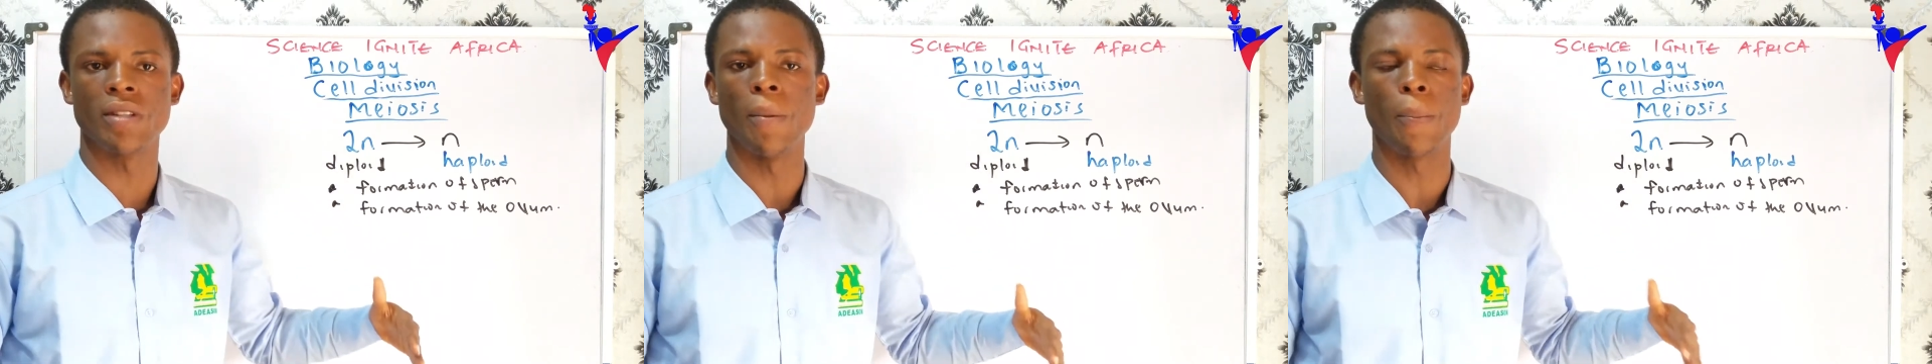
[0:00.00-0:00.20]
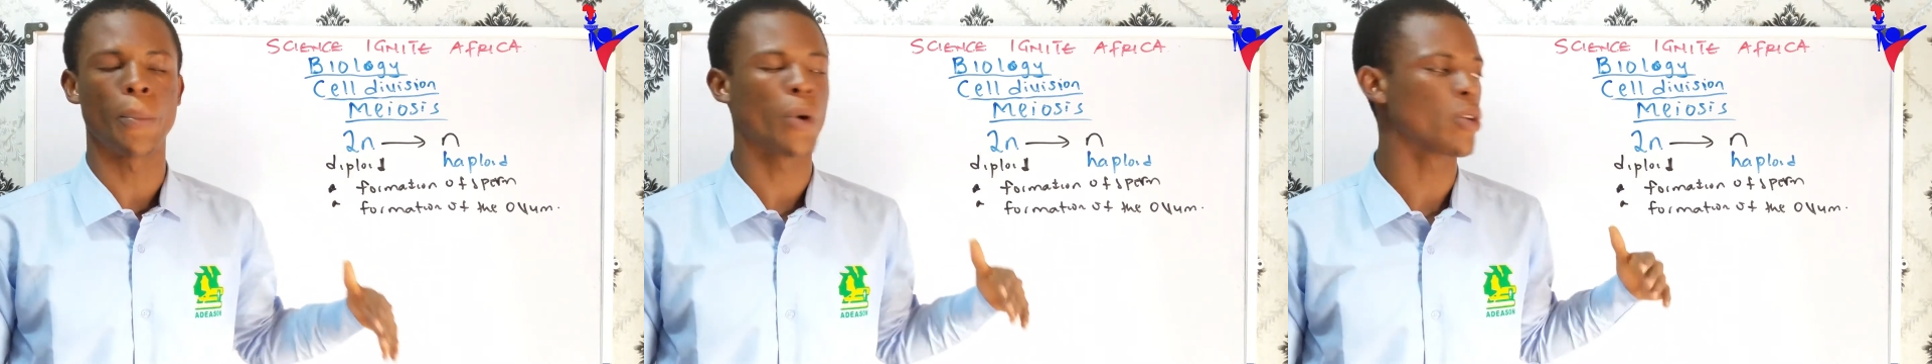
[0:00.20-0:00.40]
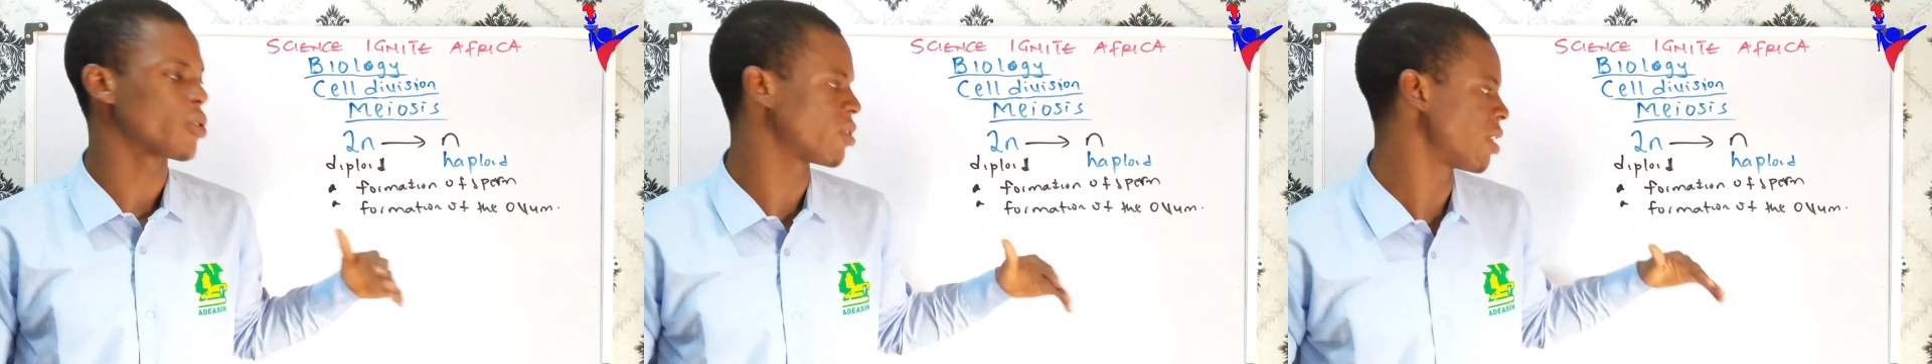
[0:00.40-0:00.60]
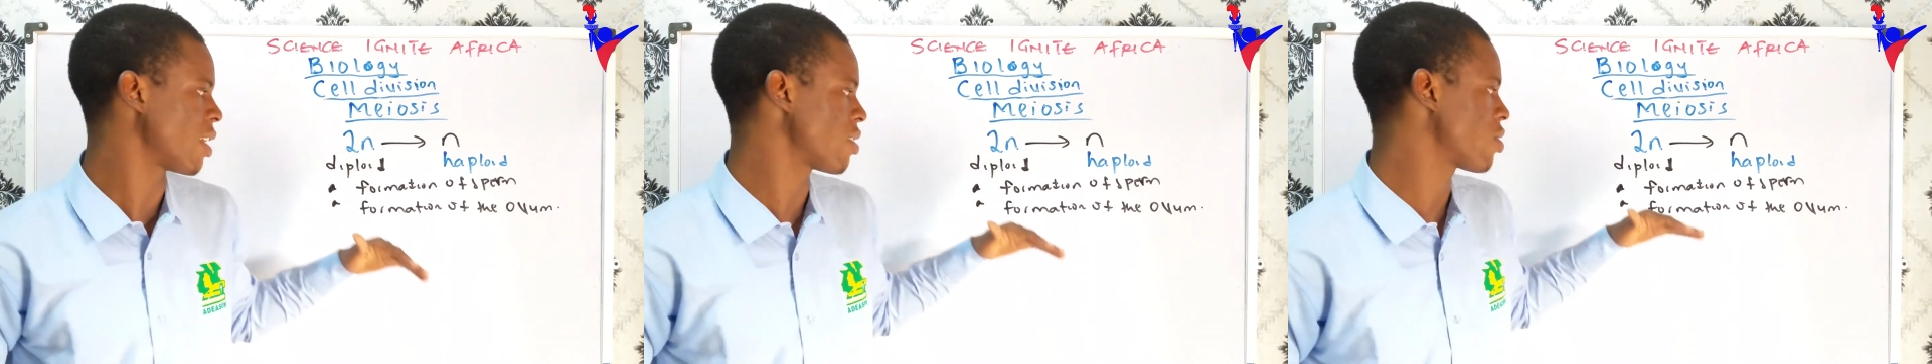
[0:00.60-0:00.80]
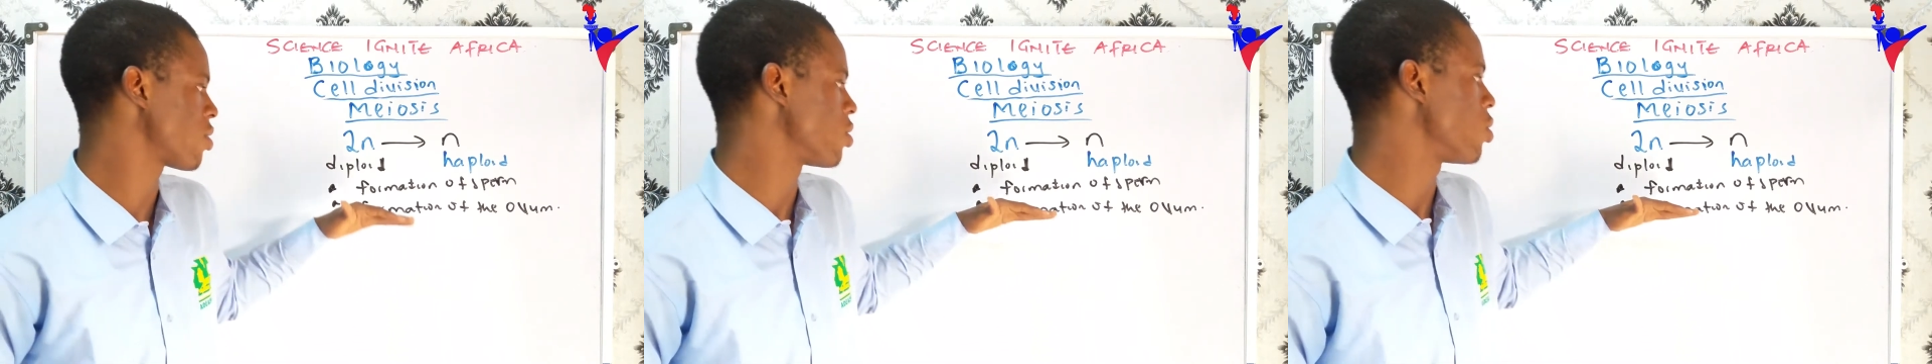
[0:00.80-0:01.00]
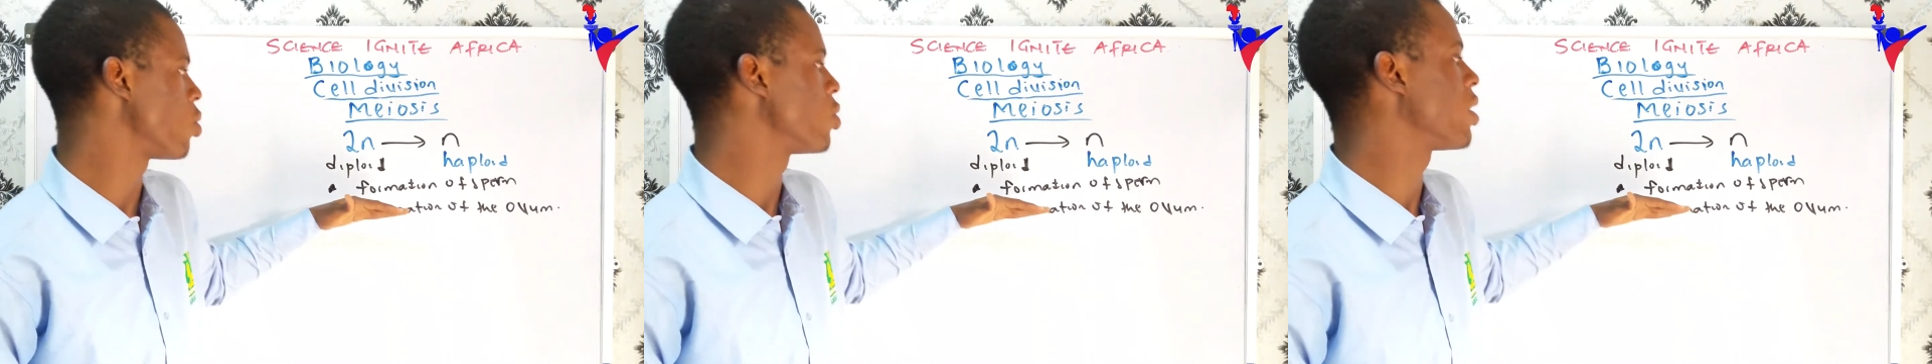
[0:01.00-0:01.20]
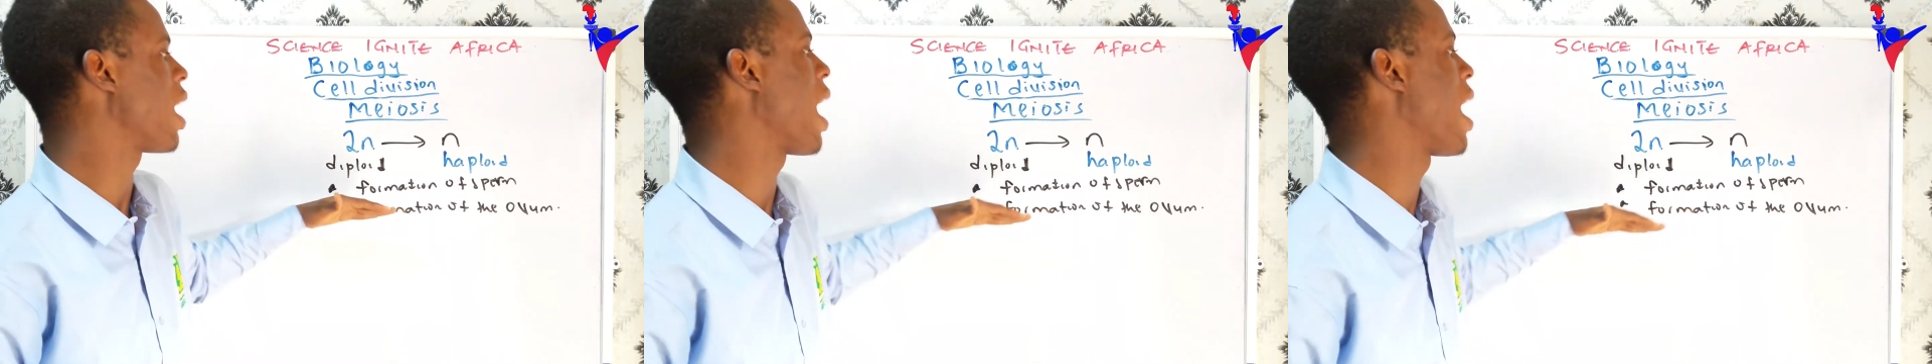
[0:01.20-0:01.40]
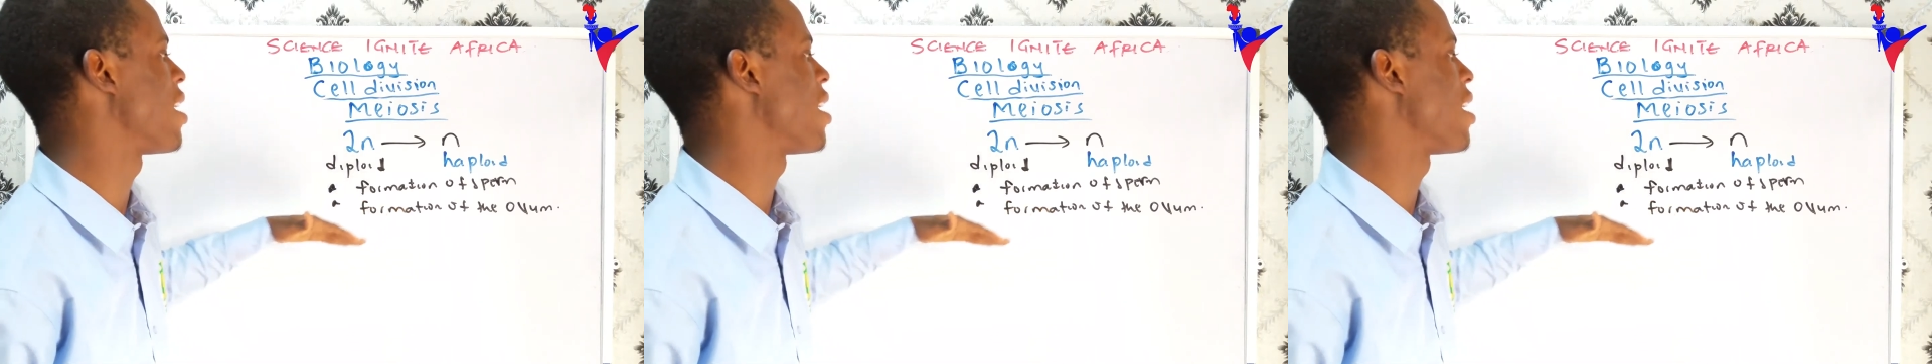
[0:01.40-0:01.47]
the process known